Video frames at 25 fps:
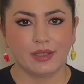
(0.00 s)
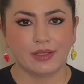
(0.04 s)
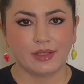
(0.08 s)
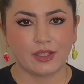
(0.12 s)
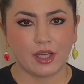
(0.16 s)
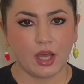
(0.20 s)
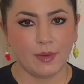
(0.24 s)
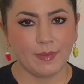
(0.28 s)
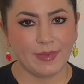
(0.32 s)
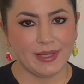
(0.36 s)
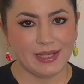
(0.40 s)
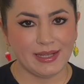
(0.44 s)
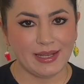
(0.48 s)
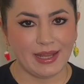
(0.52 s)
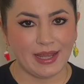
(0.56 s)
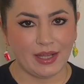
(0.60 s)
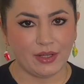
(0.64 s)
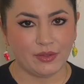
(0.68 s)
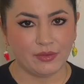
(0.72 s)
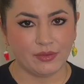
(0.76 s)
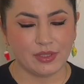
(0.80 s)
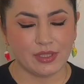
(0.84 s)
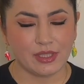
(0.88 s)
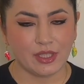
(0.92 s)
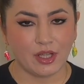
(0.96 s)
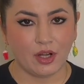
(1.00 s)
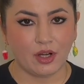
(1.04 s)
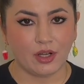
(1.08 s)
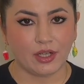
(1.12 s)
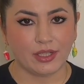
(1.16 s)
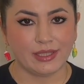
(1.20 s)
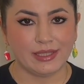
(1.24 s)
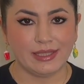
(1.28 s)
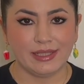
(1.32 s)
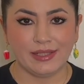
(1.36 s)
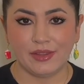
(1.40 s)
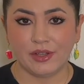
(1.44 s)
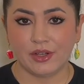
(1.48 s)
Common nouns are
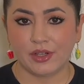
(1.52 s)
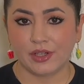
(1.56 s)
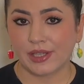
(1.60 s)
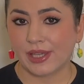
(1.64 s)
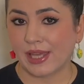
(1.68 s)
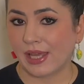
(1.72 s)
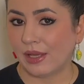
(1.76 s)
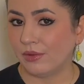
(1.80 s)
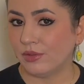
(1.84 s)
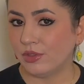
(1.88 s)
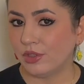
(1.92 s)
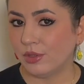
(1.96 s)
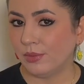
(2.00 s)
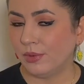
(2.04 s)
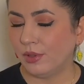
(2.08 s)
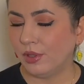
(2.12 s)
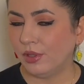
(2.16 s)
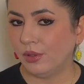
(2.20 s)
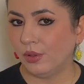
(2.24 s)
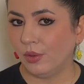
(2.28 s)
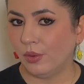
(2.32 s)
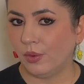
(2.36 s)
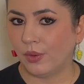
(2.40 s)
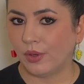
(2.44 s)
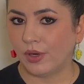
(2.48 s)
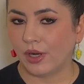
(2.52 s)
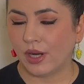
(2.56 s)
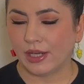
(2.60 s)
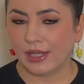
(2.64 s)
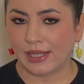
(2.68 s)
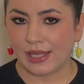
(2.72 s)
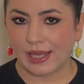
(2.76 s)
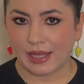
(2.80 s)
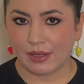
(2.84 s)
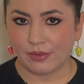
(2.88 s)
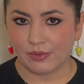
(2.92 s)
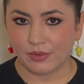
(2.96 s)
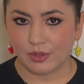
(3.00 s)
either countable or
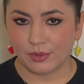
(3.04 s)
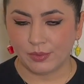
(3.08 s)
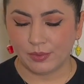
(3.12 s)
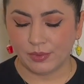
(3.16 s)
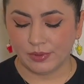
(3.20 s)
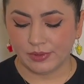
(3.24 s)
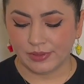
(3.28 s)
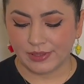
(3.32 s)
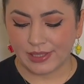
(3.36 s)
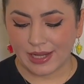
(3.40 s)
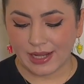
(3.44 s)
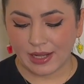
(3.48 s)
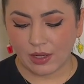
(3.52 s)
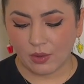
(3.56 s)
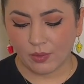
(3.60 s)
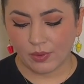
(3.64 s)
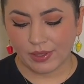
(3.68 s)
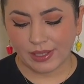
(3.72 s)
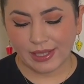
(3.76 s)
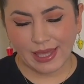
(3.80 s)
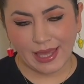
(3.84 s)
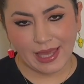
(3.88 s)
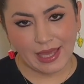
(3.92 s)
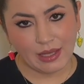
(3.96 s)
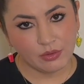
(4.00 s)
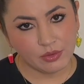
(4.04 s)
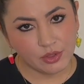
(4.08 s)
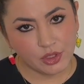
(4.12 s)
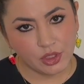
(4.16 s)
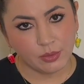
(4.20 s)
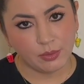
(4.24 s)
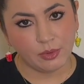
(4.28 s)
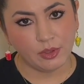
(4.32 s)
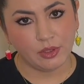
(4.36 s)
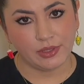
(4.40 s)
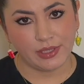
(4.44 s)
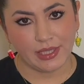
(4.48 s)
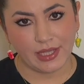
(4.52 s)
uncountable. Now,
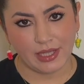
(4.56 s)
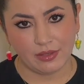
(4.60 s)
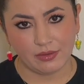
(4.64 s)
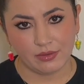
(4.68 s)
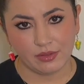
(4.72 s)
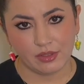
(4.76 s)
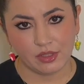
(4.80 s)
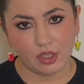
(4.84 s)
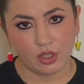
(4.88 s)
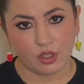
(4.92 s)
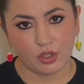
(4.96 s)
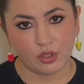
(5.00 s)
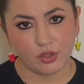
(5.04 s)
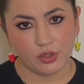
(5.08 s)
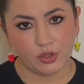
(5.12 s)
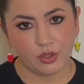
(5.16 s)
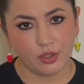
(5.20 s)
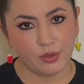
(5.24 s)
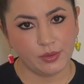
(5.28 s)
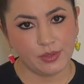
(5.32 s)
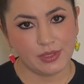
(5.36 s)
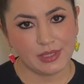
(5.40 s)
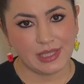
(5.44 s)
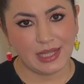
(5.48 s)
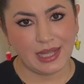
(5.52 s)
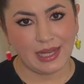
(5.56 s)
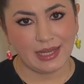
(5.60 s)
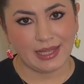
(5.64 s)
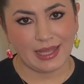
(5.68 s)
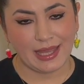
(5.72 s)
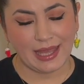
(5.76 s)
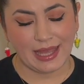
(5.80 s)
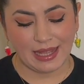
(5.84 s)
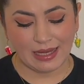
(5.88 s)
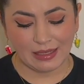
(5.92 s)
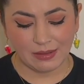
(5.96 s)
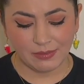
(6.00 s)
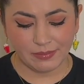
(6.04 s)
countable nouns are those that
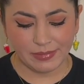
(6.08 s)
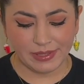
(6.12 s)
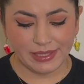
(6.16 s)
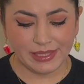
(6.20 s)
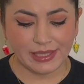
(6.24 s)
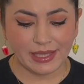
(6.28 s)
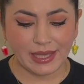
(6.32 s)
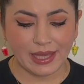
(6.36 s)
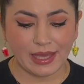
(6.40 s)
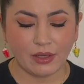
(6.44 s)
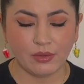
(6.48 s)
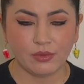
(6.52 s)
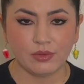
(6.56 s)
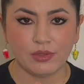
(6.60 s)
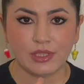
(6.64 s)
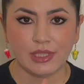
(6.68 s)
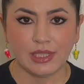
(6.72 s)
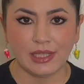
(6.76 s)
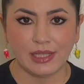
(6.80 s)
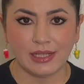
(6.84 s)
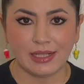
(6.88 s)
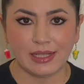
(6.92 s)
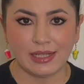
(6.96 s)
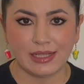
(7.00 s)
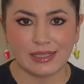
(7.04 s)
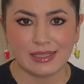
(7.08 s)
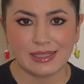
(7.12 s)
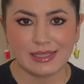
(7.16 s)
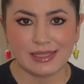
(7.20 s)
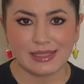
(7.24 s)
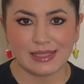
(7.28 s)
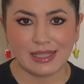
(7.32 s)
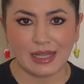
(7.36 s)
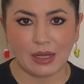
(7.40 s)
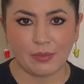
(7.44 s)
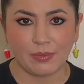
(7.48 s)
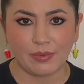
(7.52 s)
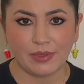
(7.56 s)
can be counted
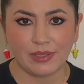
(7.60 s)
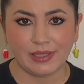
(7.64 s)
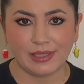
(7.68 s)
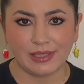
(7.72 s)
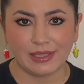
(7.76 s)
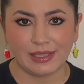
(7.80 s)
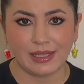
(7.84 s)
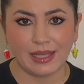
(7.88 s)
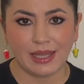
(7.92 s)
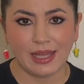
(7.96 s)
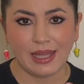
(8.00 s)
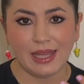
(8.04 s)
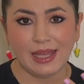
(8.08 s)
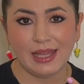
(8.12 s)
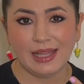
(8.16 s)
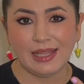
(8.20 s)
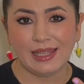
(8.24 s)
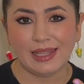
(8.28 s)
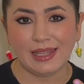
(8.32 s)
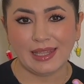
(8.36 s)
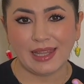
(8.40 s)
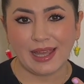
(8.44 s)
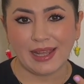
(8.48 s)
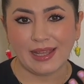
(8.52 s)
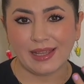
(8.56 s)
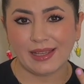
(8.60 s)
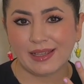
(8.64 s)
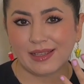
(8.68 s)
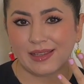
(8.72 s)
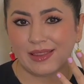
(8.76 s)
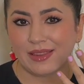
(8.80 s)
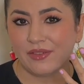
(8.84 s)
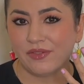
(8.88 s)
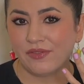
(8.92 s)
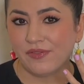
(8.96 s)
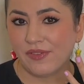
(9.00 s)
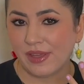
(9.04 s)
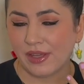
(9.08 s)
separately, like
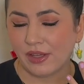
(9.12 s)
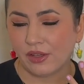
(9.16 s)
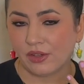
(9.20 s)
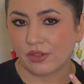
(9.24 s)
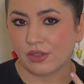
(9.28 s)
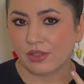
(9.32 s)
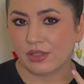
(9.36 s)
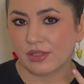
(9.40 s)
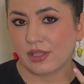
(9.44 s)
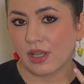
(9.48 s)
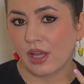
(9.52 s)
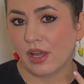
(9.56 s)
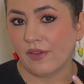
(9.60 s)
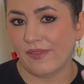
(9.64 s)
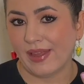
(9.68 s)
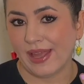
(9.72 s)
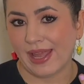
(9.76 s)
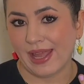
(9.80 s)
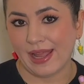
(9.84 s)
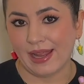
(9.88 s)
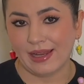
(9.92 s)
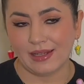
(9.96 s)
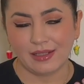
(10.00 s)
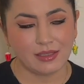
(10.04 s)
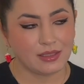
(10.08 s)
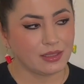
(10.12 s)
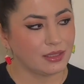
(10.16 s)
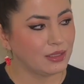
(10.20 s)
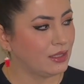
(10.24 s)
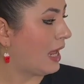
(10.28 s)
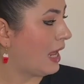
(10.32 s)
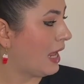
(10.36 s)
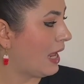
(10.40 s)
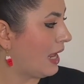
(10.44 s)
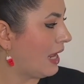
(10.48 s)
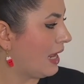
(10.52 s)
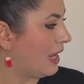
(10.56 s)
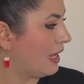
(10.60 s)
the fingers of a hand.
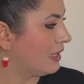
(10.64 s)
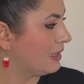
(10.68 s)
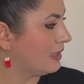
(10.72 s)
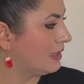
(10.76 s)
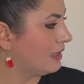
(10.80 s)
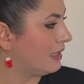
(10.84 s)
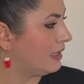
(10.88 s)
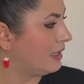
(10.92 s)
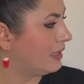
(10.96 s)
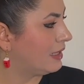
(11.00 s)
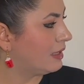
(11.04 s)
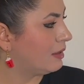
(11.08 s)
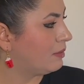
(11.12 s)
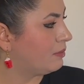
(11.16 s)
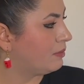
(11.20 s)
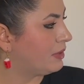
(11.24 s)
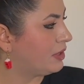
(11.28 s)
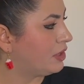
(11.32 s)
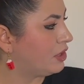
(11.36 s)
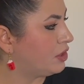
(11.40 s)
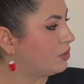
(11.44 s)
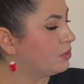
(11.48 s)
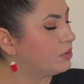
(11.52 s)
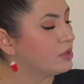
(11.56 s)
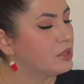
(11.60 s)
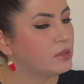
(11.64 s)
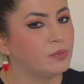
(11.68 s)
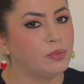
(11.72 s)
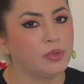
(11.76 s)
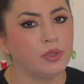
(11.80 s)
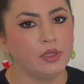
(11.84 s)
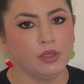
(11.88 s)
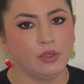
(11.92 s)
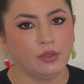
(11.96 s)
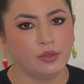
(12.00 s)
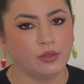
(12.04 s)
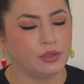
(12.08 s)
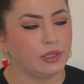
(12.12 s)
And they can be used
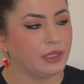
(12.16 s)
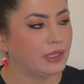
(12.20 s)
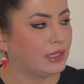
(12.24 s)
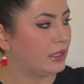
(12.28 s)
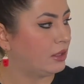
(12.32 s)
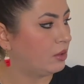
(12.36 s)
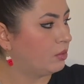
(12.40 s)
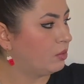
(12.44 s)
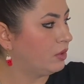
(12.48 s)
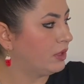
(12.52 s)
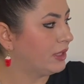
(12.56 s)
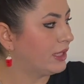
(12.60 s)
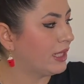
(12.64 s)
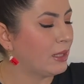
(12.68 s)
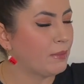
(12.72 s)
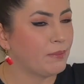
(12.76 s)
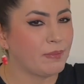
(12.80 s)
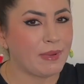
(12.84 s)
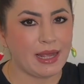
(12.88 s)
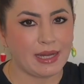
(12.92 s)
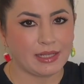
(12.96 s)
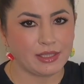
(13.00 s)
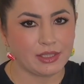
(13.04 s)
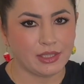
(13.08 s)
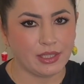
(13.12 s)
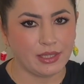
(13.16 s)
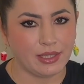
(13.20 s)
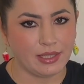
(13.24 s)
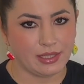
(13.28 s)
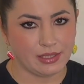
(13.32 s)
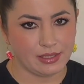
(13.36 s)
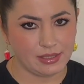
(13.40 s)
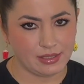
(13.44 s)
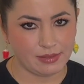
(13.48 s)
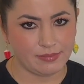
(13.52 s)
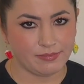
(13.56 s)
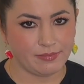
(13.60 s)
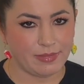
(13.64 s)
plurally. We'll get back to
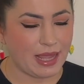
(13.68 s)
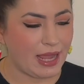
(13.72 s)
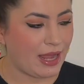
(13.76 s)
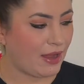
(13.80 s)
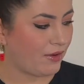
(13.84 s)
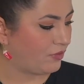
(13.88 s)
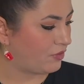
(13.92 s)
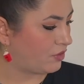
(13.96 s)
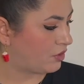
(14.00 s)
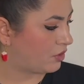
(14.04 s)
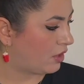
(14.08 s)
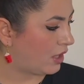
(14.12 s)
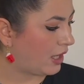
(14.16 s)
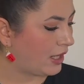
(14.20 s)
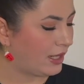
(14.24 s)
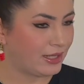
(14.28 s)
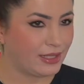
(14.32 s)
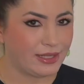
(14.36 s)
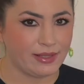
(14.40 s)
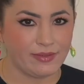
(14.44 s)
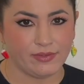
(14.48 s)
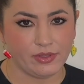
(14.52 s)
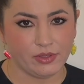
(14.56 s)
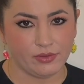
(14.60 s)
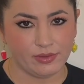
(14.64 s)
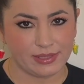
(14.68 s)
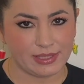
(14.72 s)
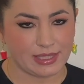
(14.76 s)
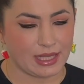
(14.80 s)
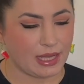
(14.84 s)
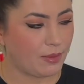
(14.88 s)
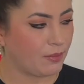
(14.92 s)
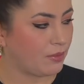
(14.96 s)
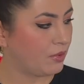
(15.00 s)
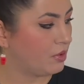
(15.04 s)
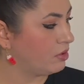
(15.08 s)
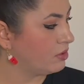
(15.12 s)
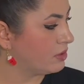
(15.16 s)
this after I give you
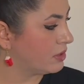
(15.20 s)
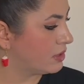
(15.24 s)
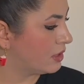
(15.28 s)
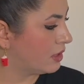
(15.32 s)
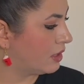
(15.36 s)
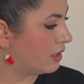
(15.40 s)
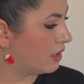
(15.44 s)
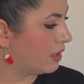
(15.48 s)
examples.